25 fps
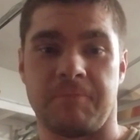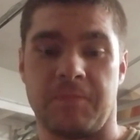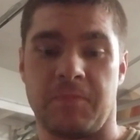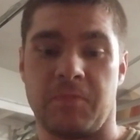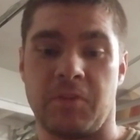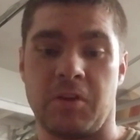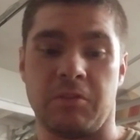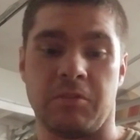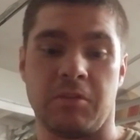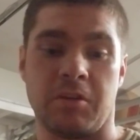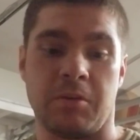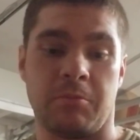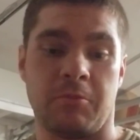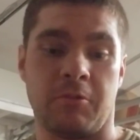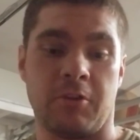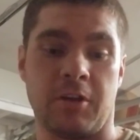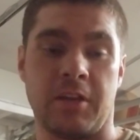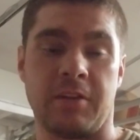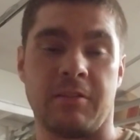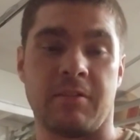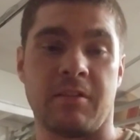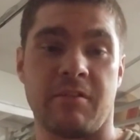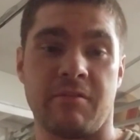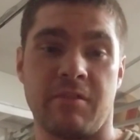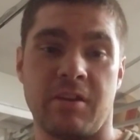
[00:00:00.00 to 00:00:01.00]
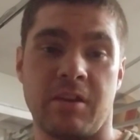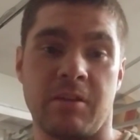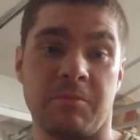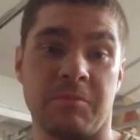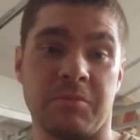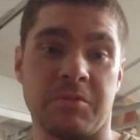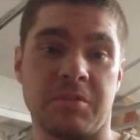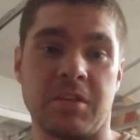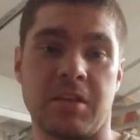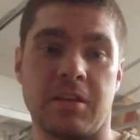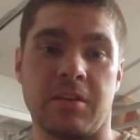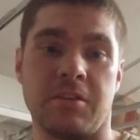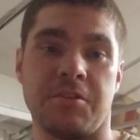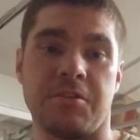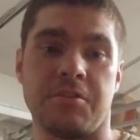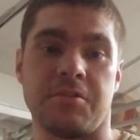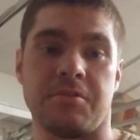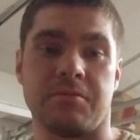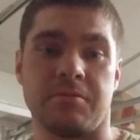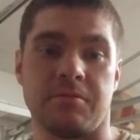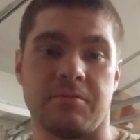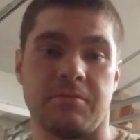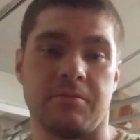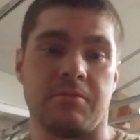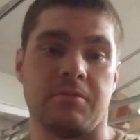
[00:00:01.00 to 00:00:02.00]
Held up great. I've had them for 10 years.
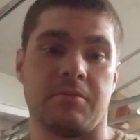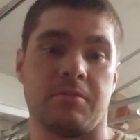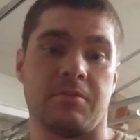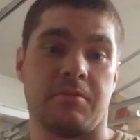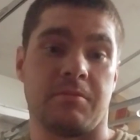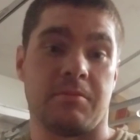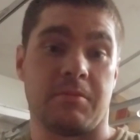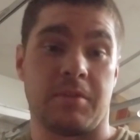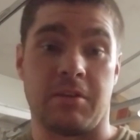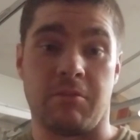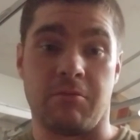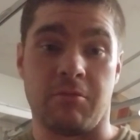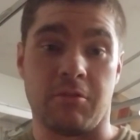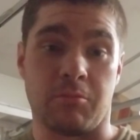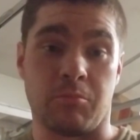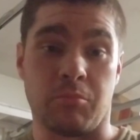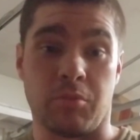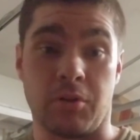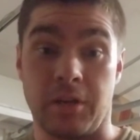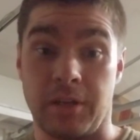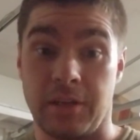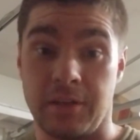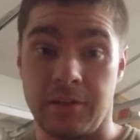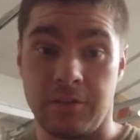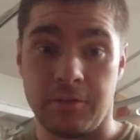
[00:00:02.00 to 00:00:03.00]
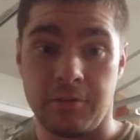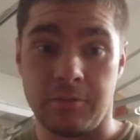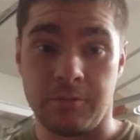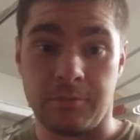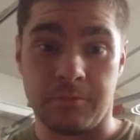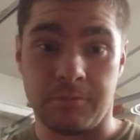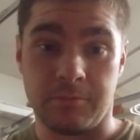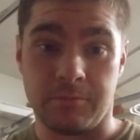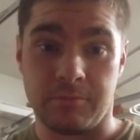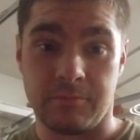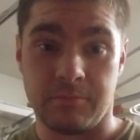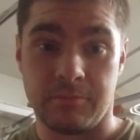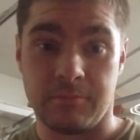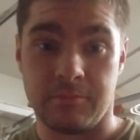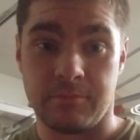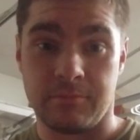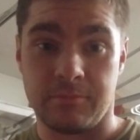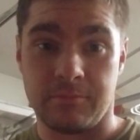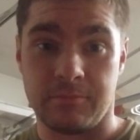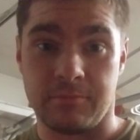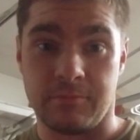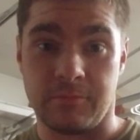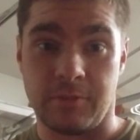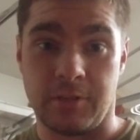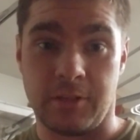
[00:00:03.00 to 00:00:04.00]
They were brand new,
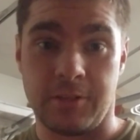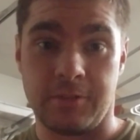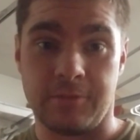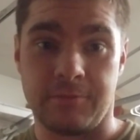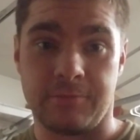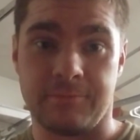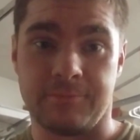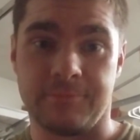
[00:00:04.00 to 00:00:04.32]
right?